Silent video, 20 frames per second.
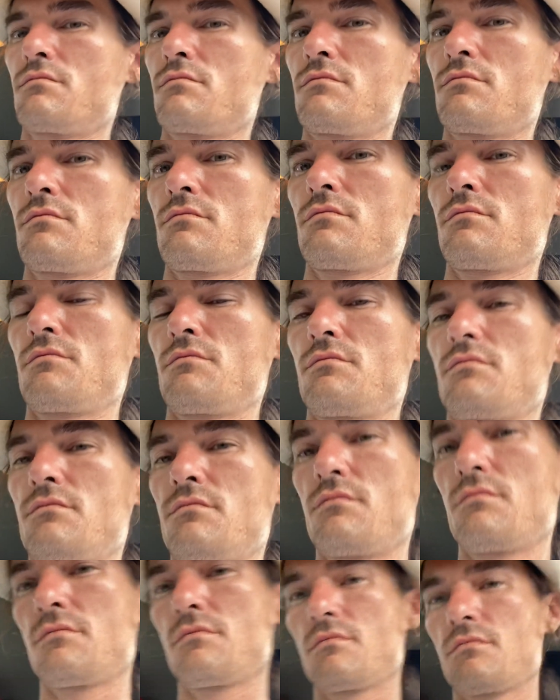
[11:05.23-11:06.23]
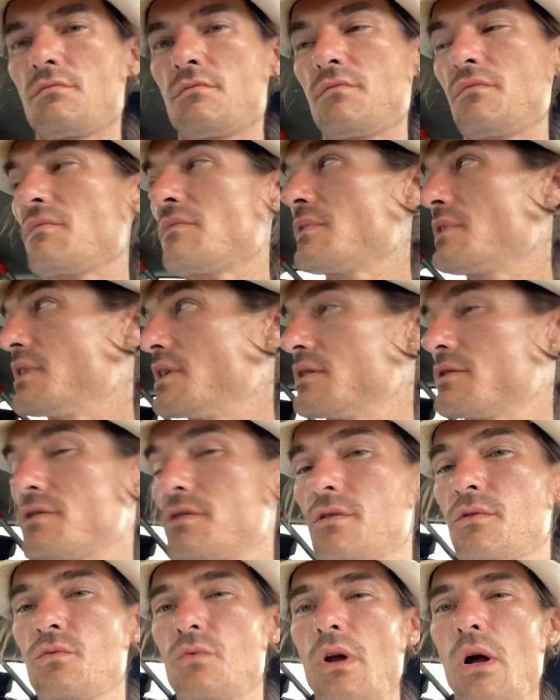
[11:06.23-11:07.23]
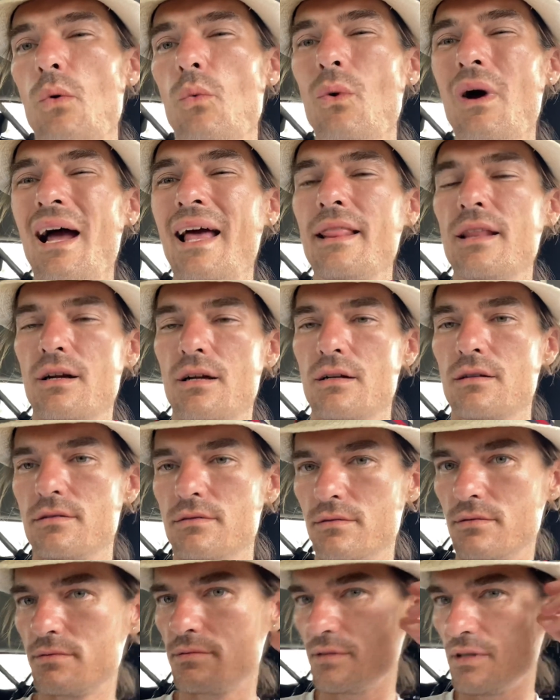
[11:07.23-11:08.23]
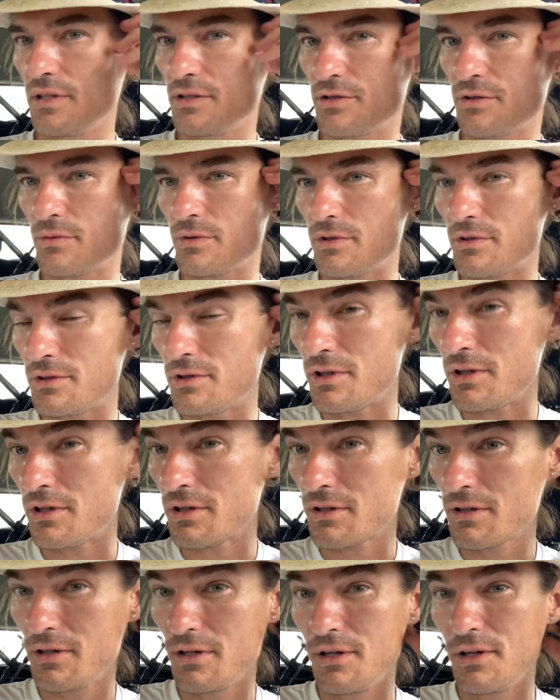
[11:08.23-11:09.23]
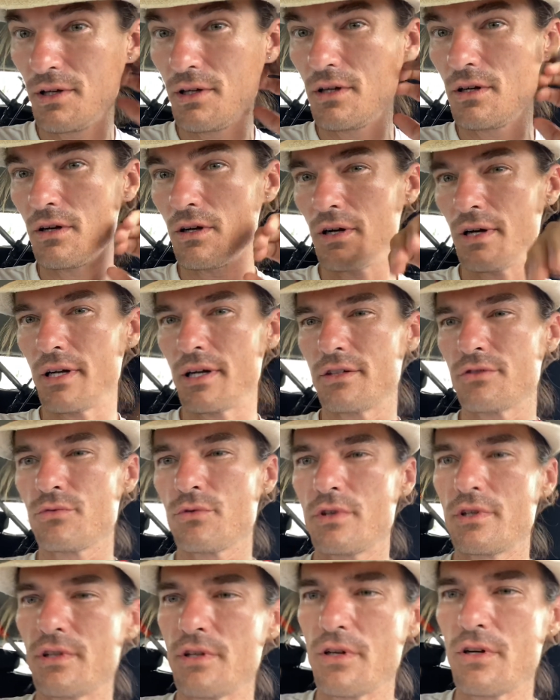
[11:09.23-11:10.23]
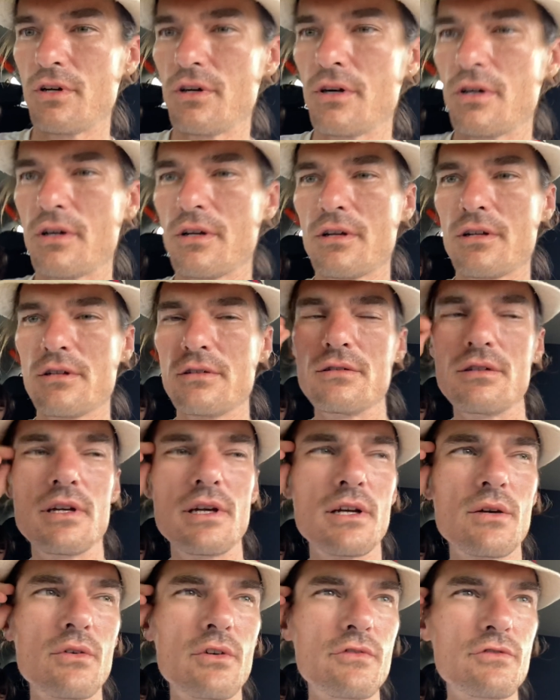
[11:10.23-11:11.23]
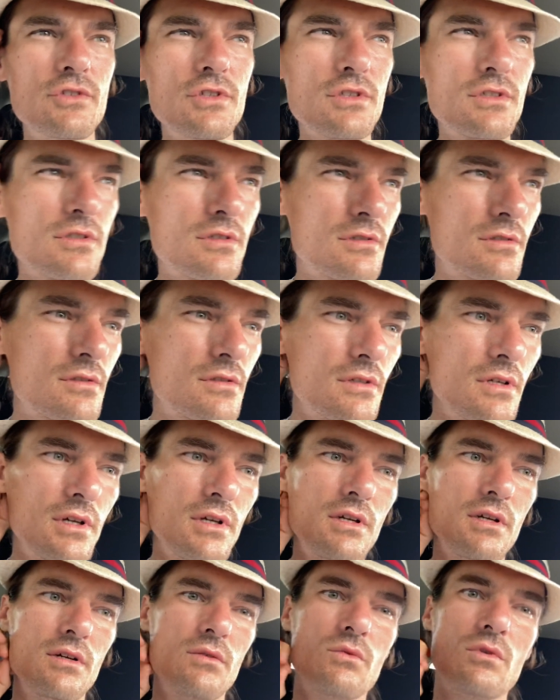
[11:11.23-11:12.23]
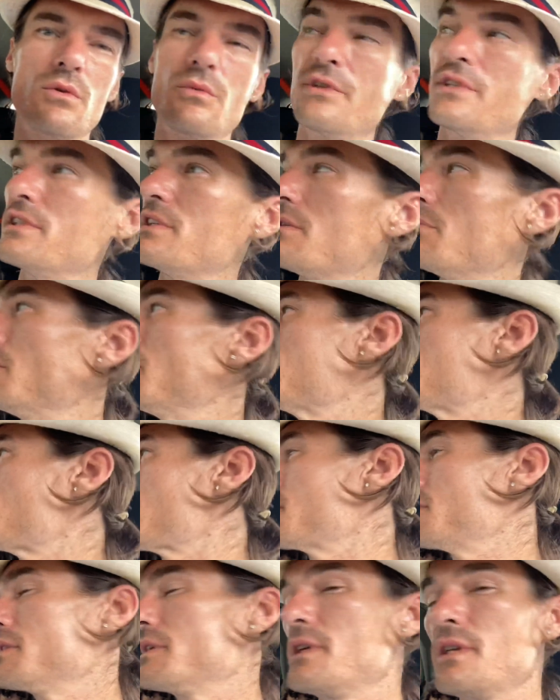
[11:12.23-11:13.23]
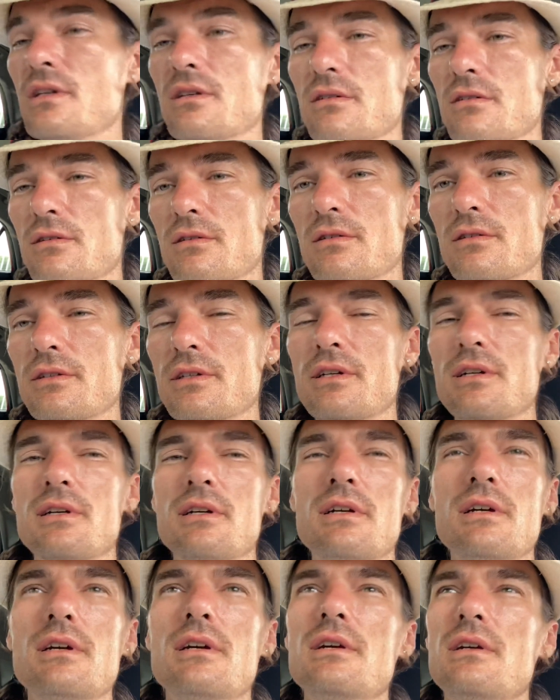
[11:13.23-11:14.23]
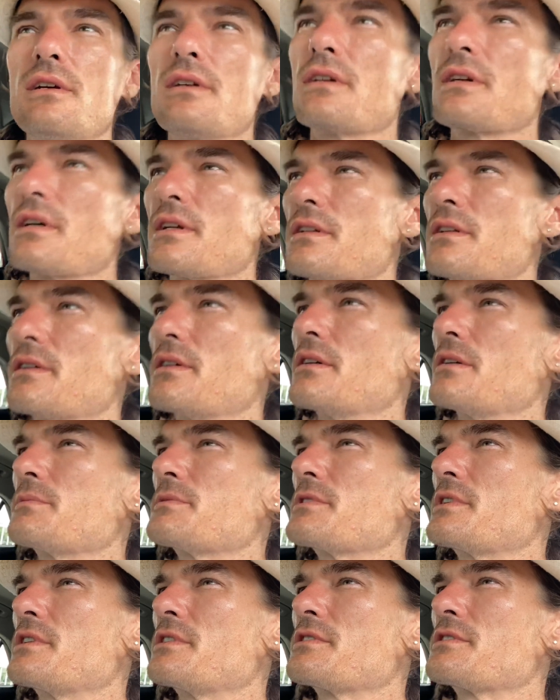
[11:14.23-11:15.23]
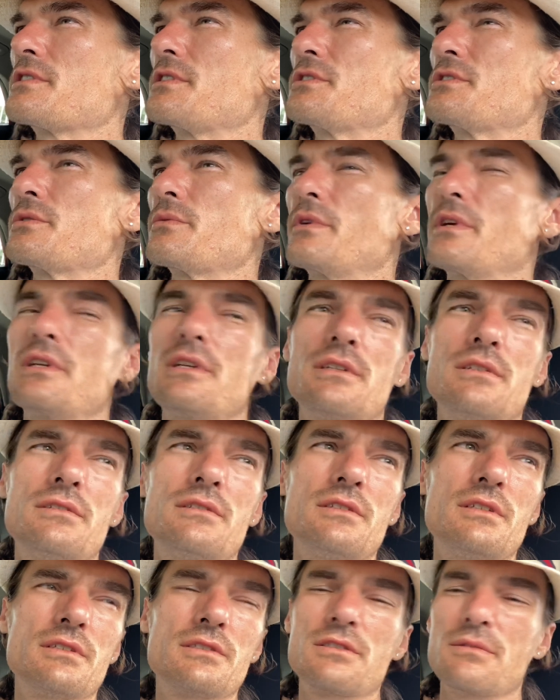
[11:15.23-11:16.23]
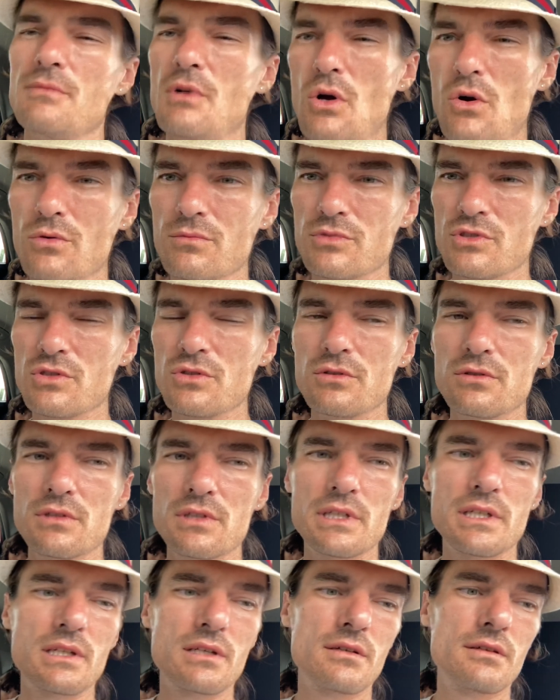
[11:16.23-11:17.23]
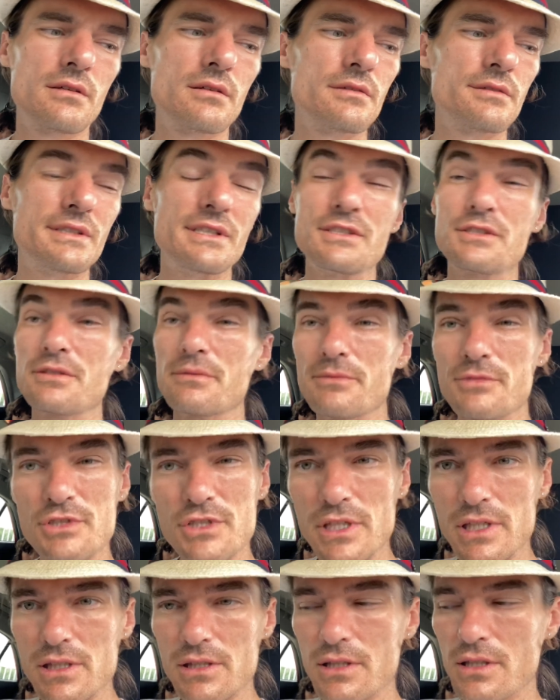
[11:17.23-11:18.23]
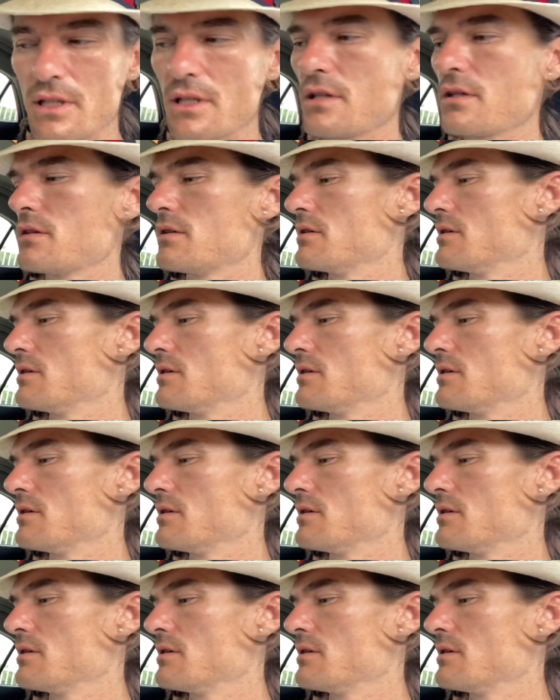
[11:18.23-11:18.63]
is a real dog, right? Yes, Rottweiler is a real dog. All right, guys, we're in the car and we've just, uh, well, we did a bunch of cleaning earlier. Got the upstairs situated, did some homeschooling, did some chilling.